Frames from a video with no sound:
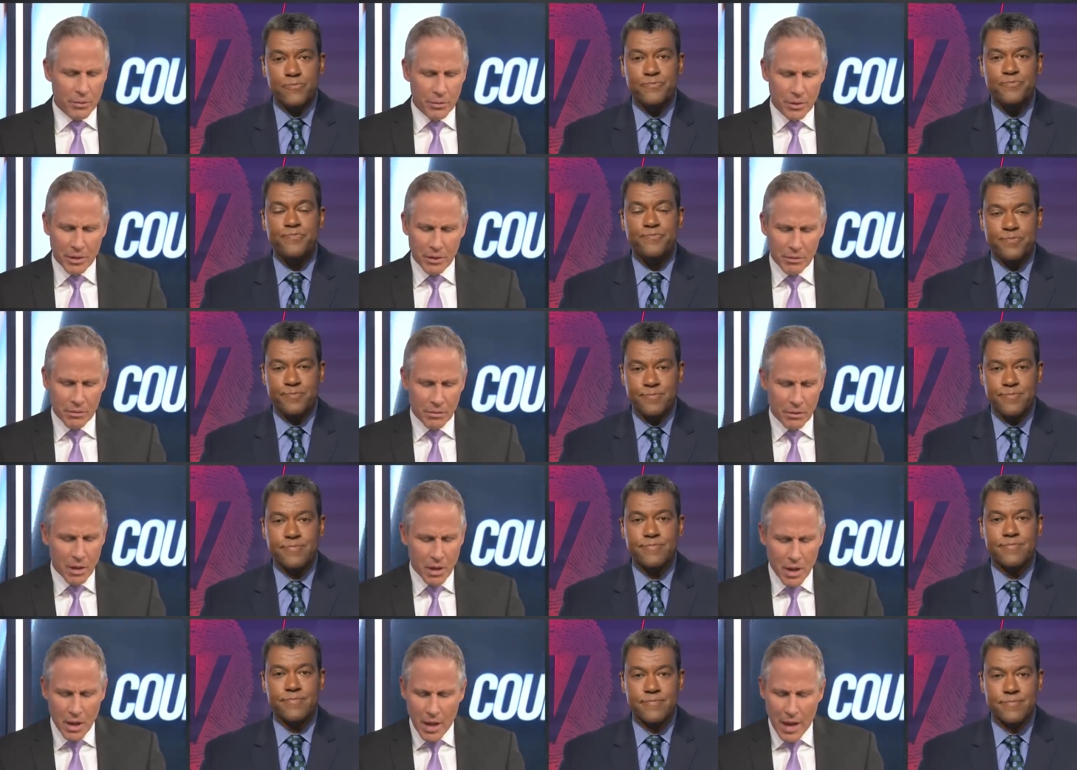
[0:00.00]
Speaker 1: we
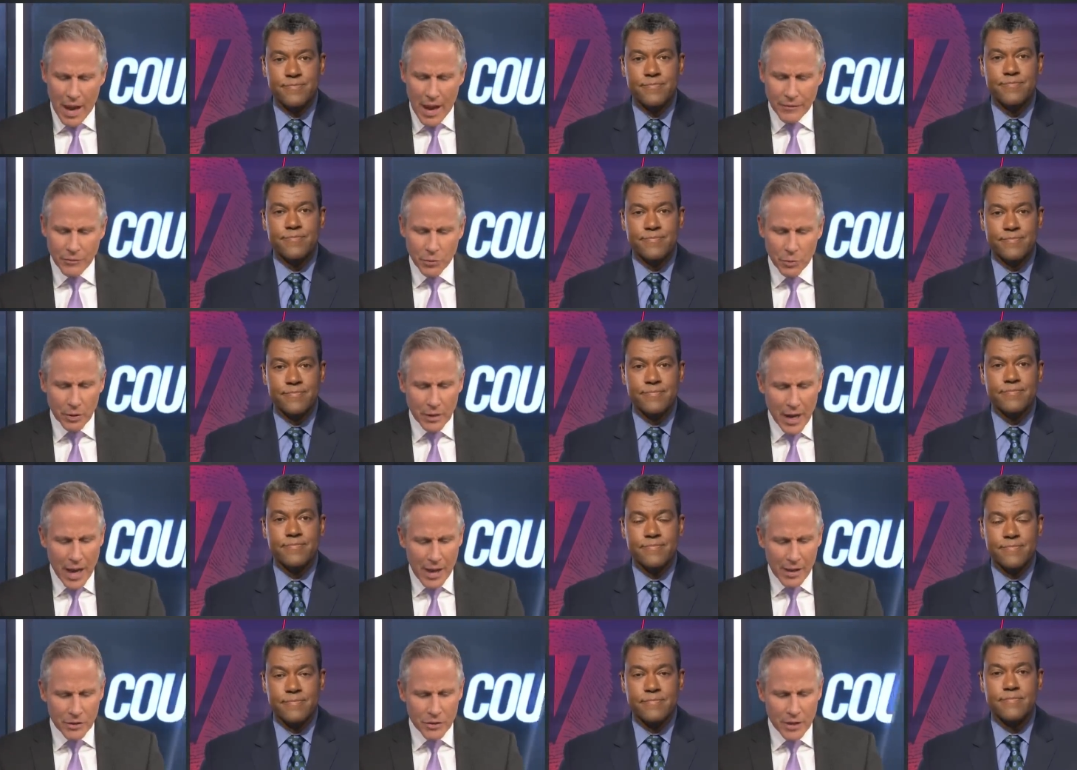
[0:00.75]
have to
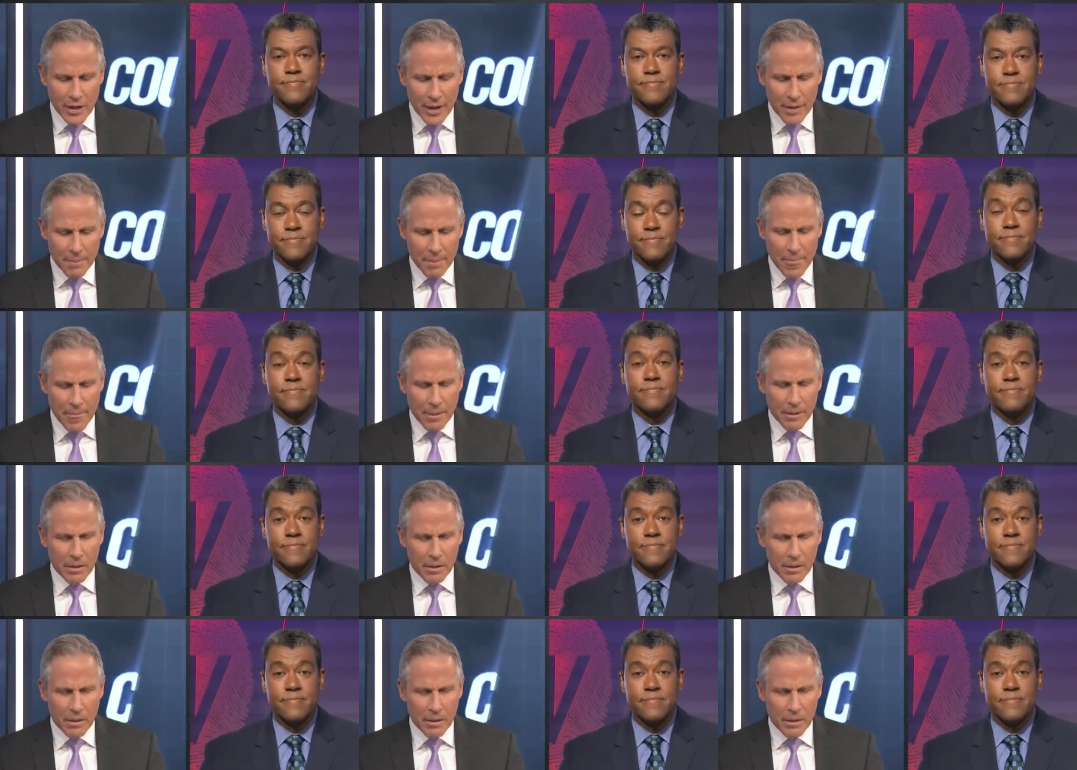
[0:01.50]
acknowledge that.